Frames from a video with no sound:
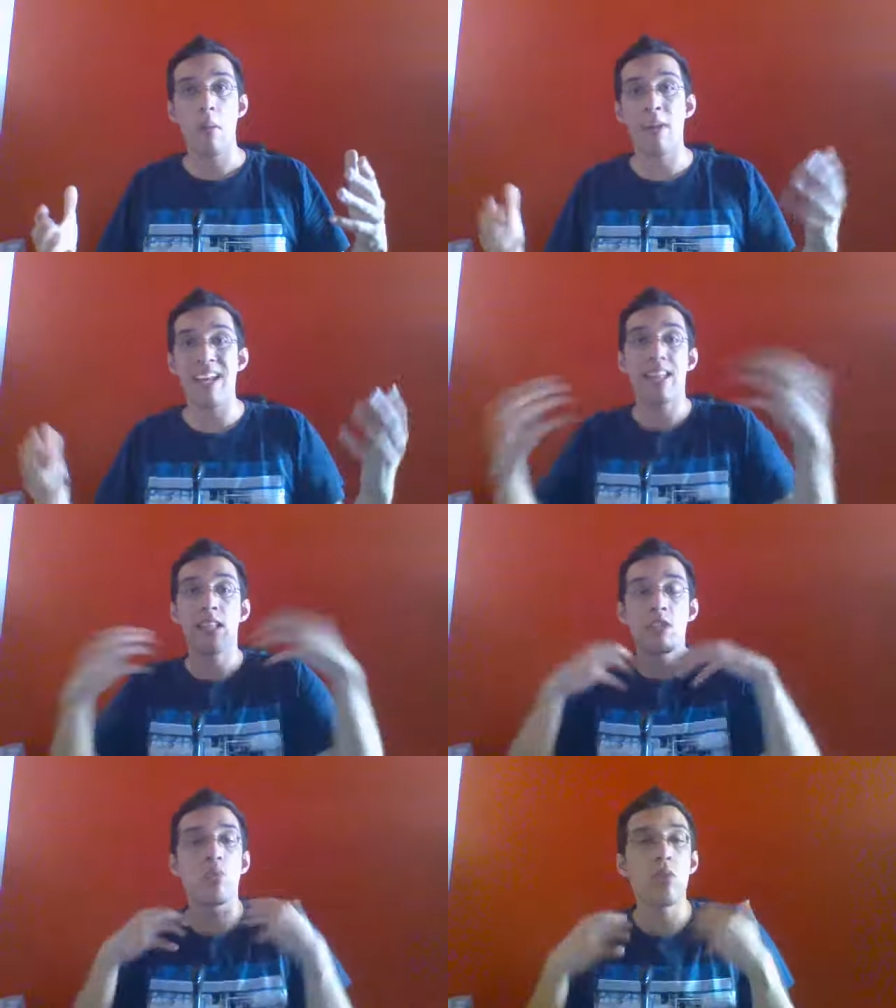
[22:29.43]
But at
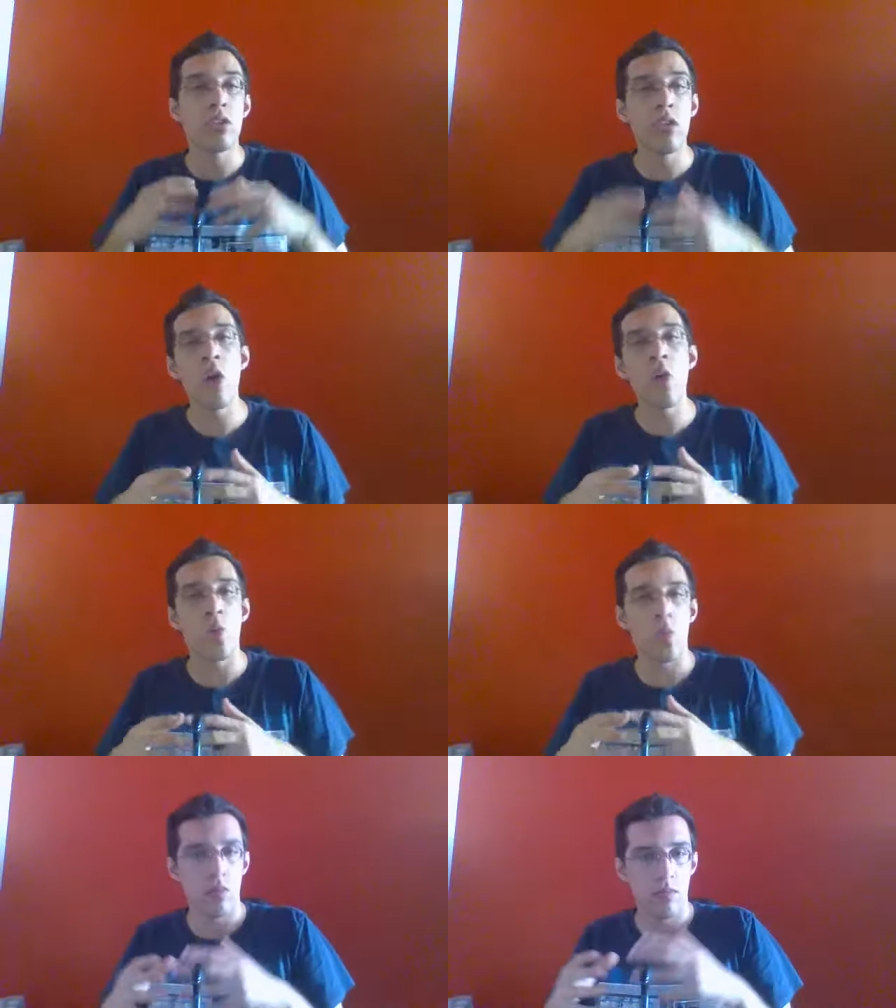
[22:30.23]
least we'll
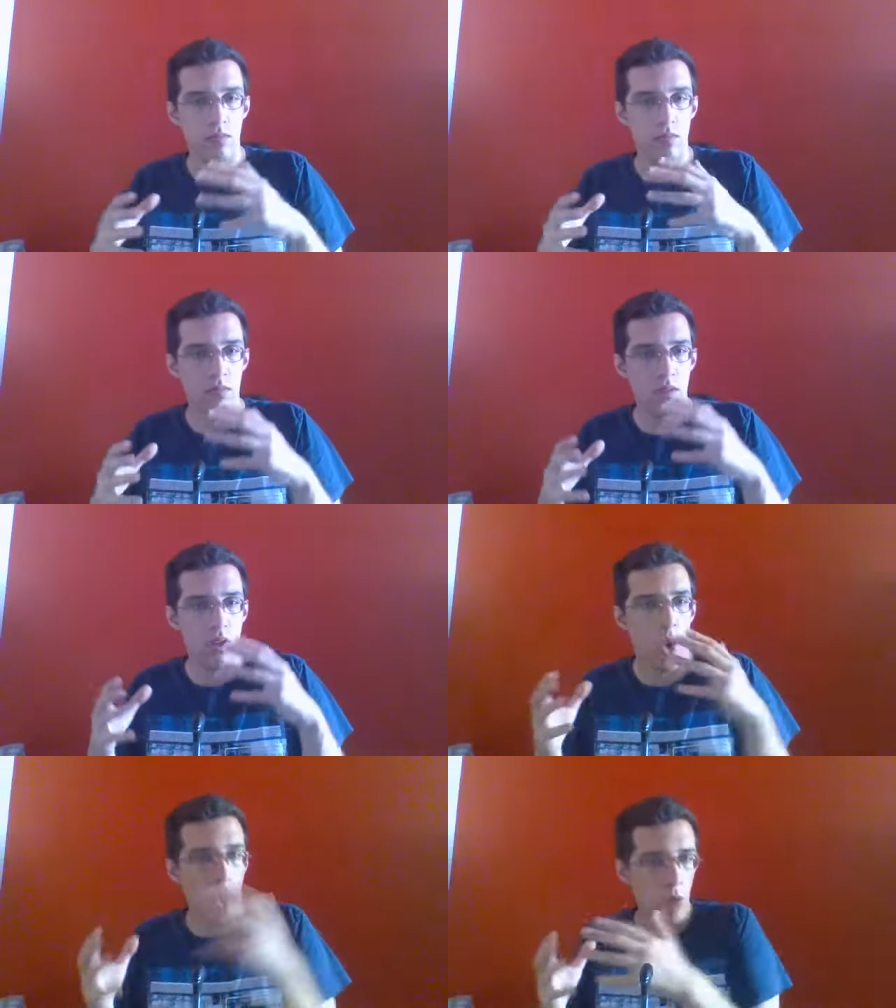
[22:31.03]
know
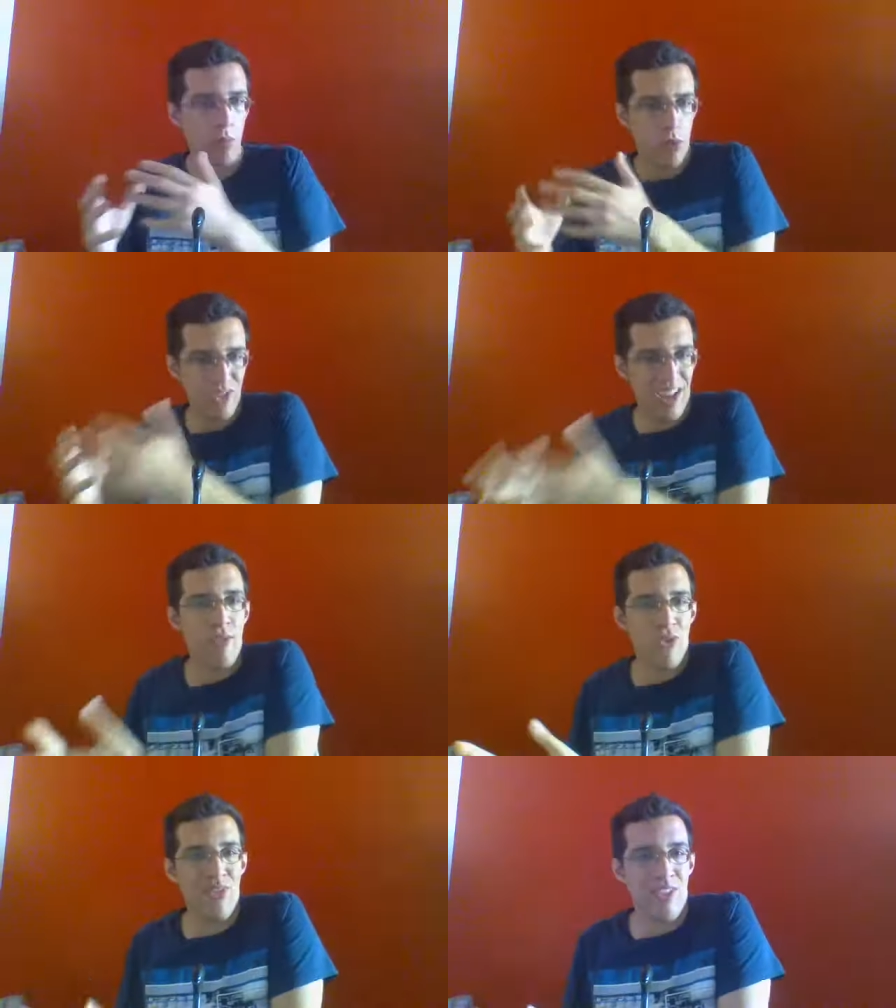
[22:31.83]
almost
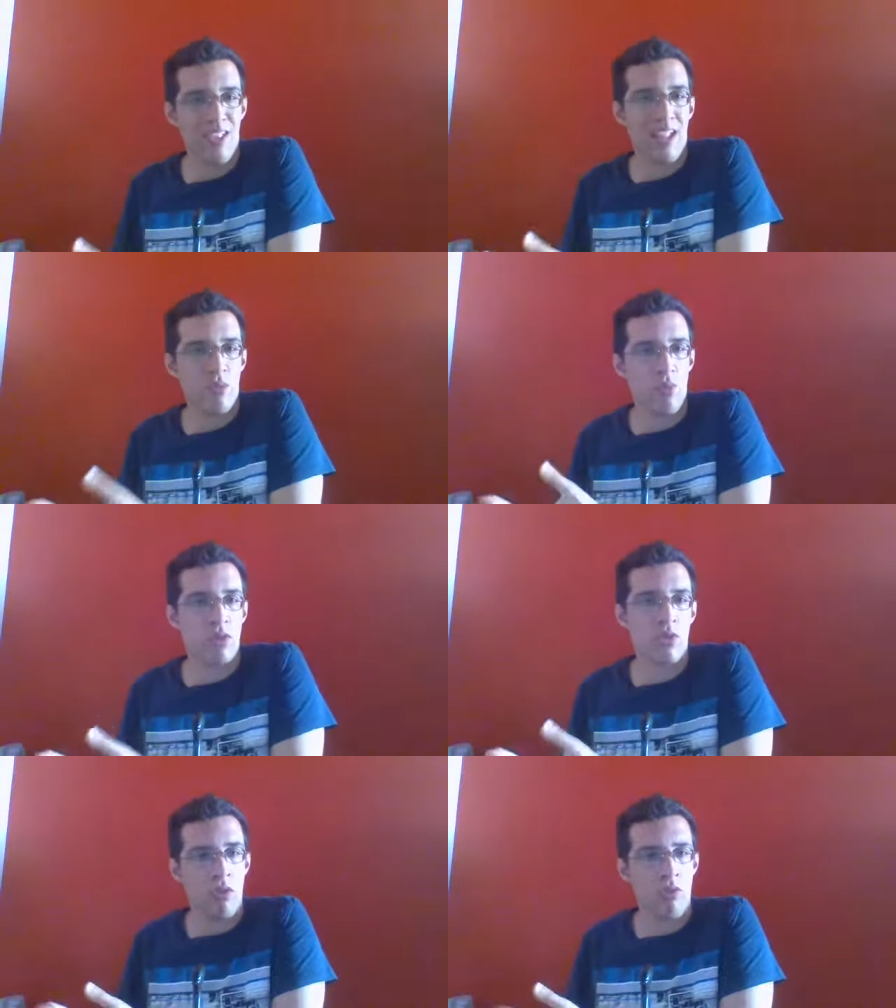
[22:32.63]
everything that was
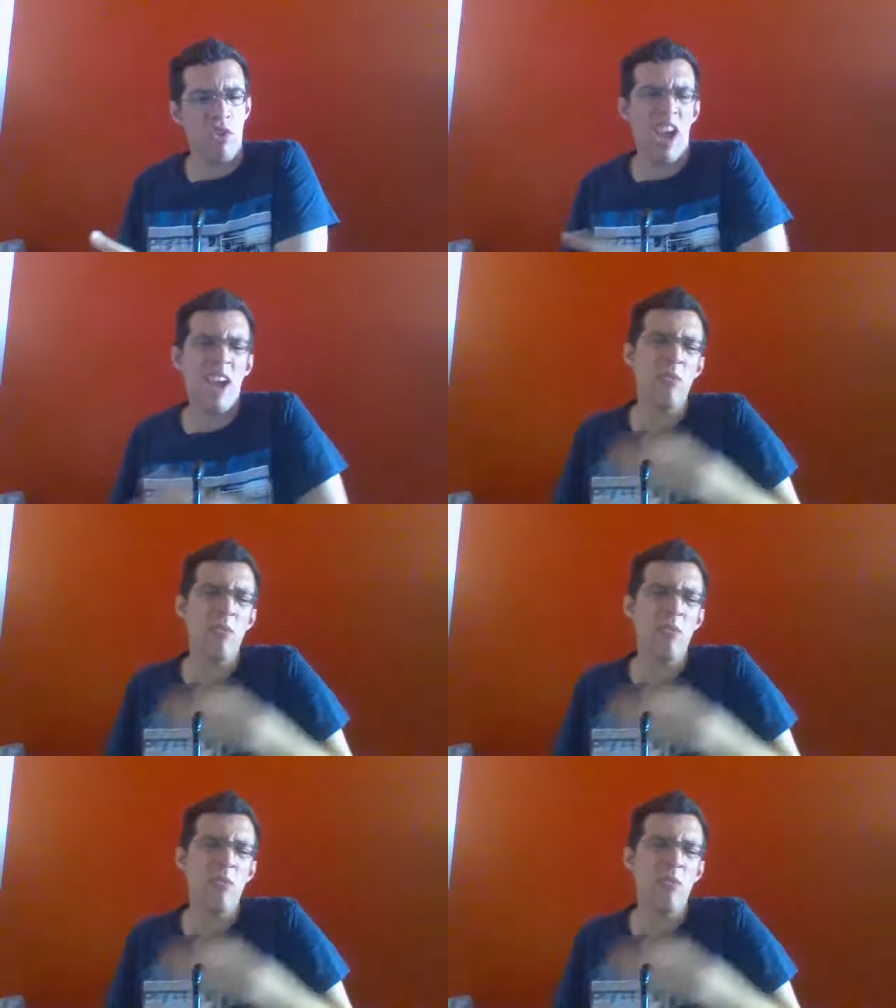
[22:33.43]
under review.